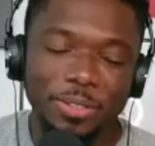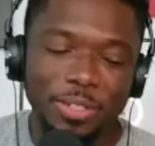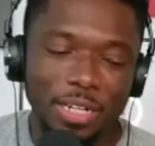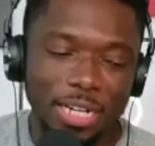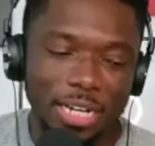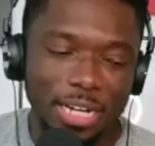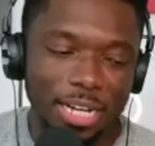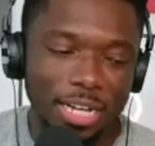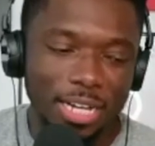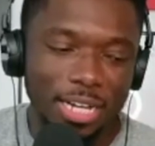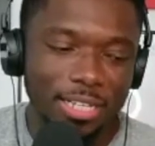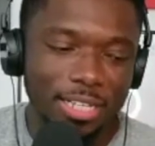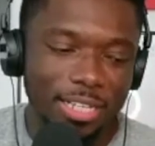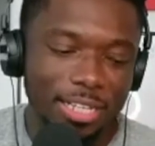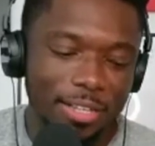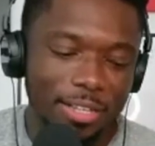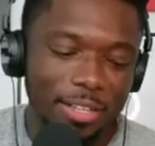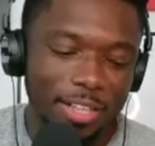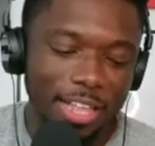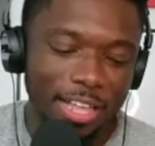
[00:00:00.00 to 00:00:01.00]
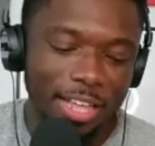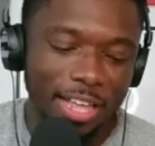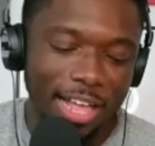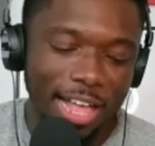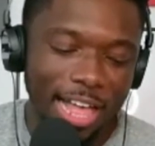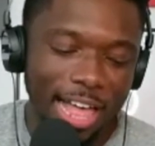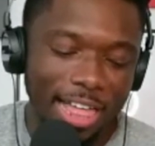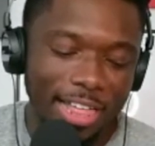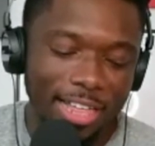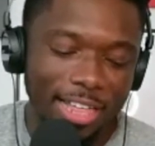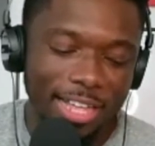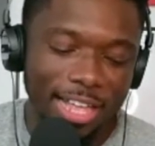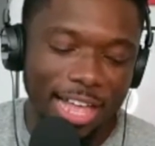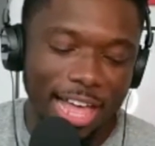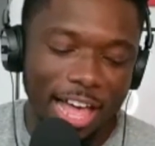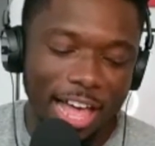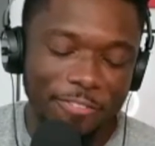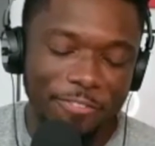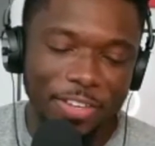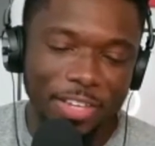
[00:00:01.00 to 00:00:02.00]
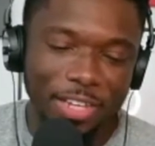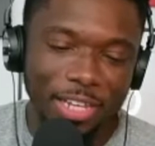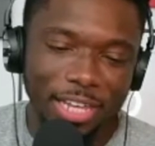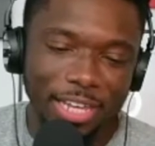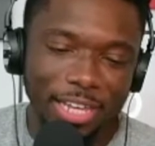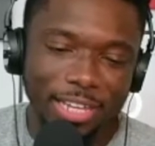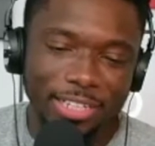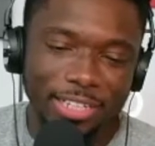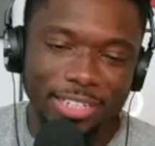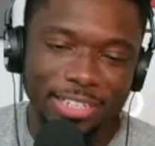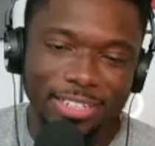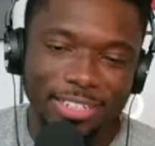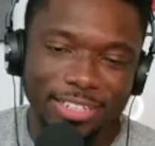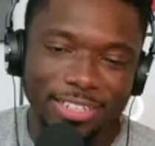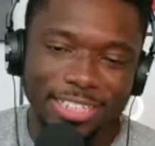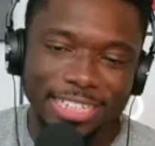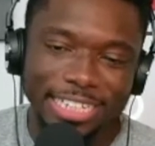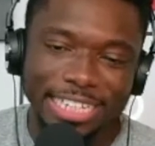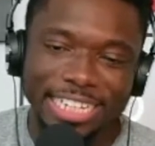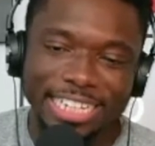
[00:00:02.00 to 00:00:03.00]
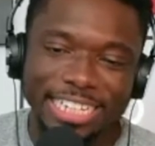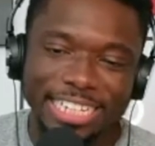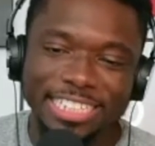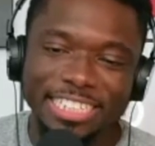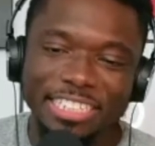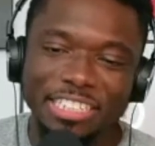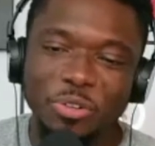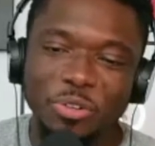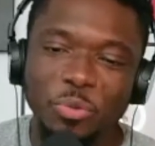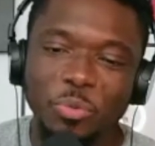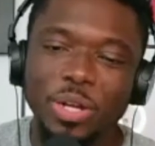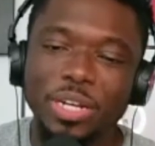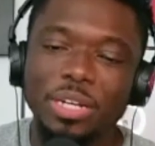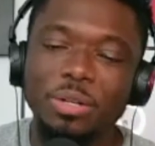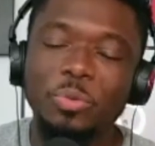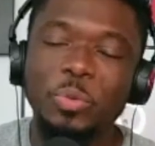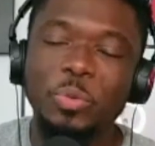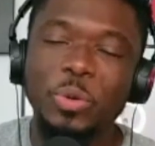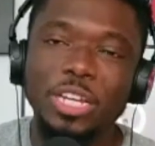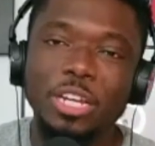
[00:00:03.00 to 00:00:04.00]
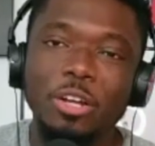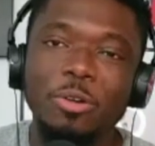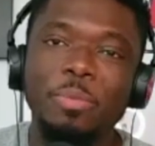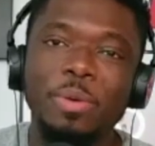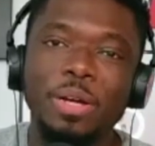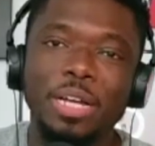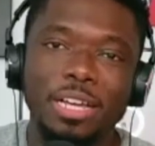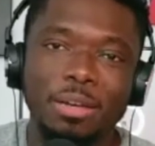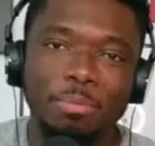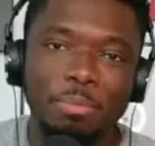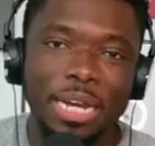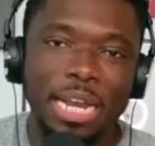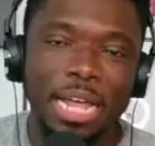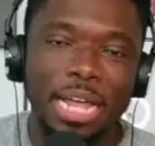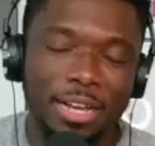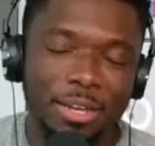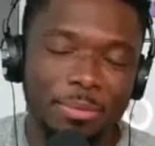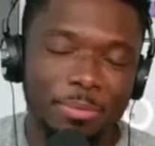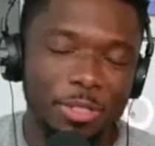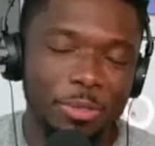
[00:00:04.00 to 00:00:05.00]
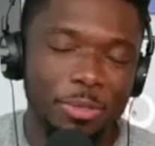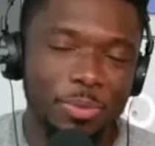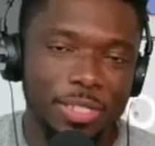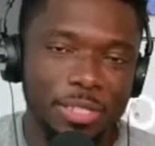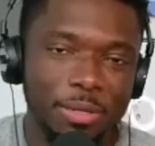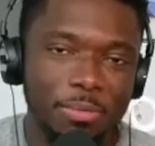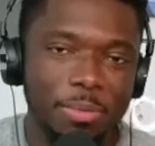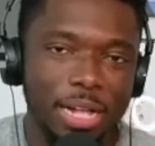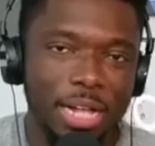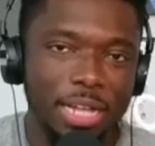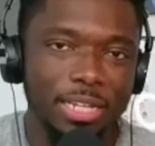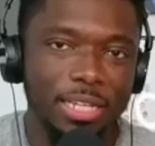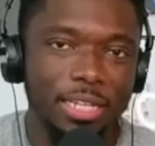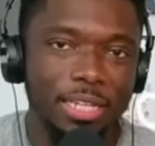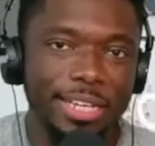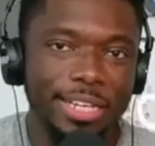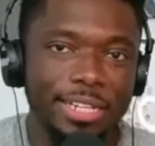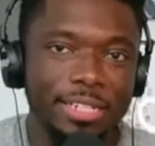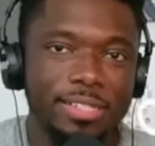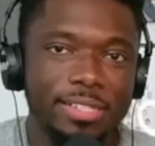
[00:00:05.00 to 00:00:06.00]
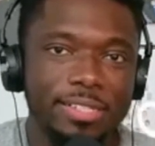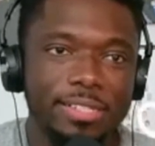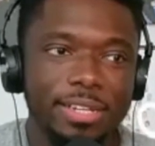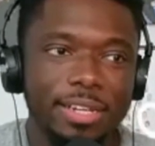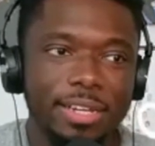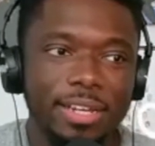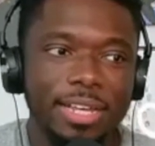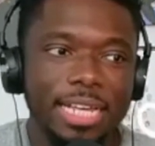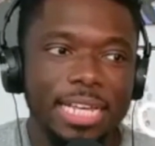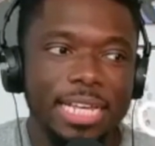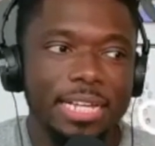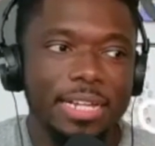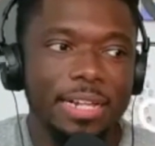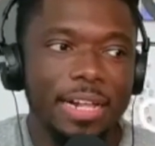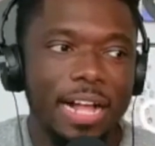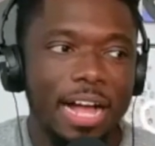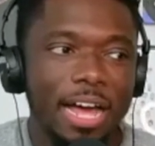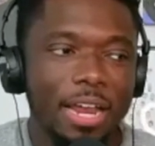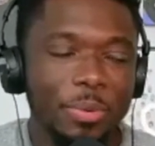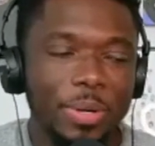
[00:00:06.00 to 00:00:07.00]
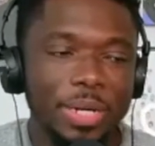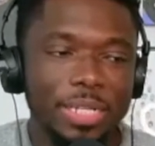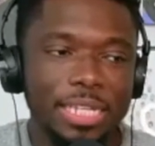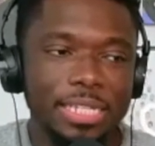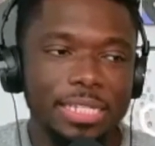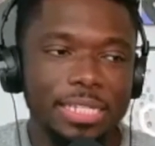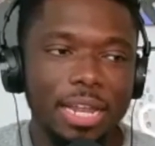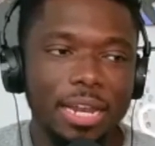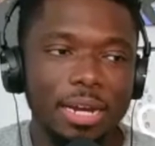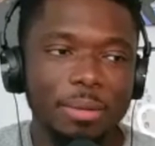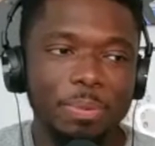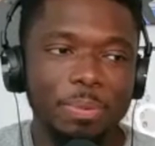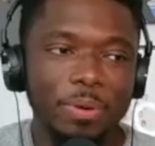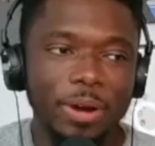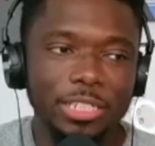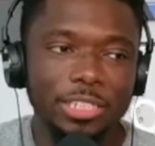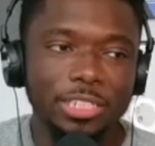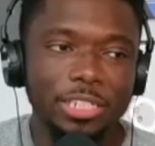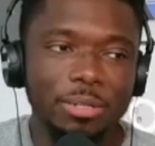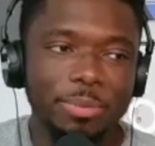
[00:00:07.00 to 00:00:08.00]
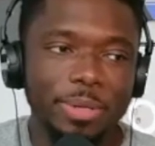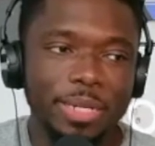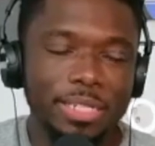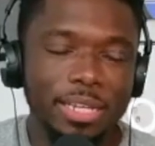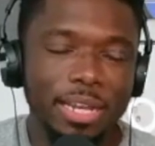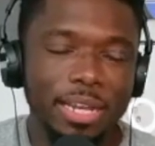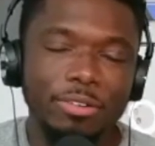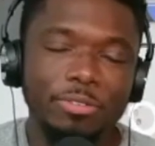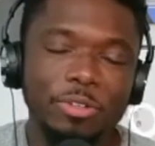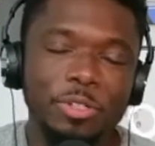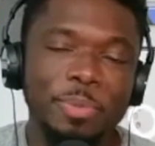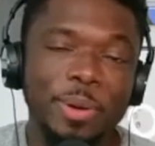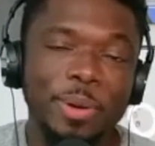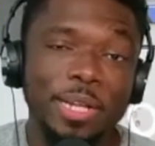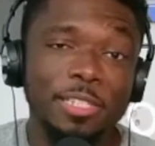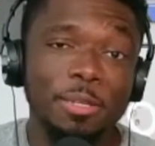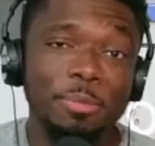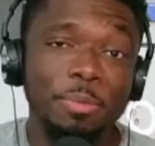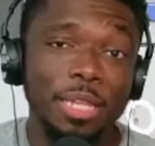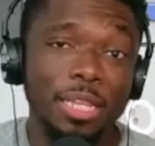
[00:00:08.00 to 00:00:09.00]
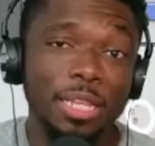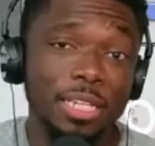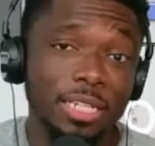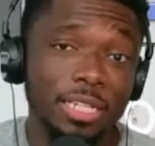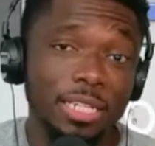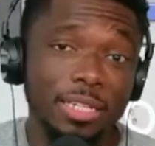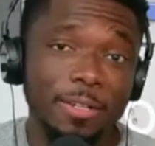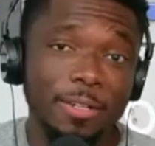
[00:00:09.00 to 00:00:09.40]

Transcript: Uh, I feel like when when you're monogamous with somebody, it's I don't want to say it's a lot of pressure, but it's a lot of responsibility